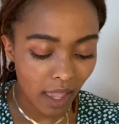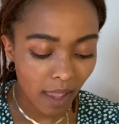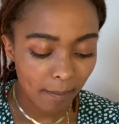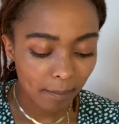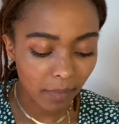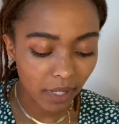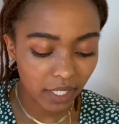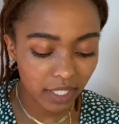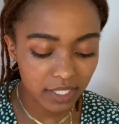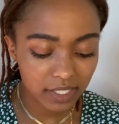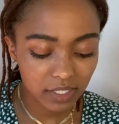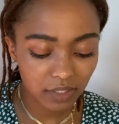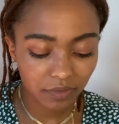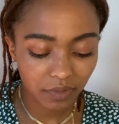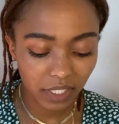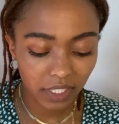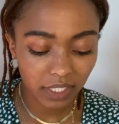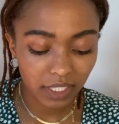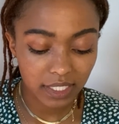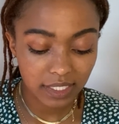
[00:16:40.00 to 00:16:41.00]
Marcus
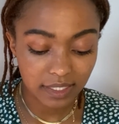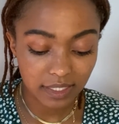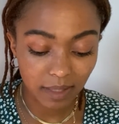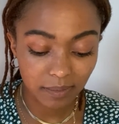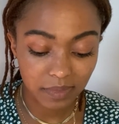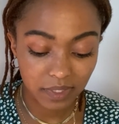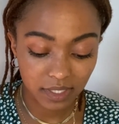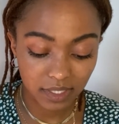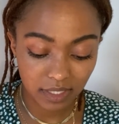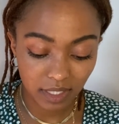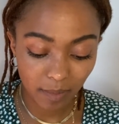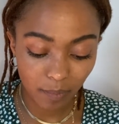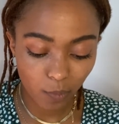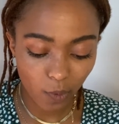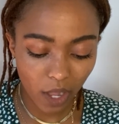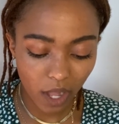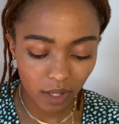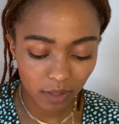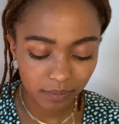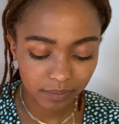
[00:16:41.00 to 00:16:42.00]
Aurelius sums this up
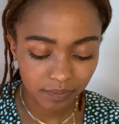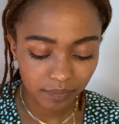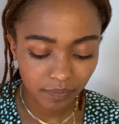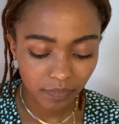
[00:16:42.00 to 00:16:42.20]
well.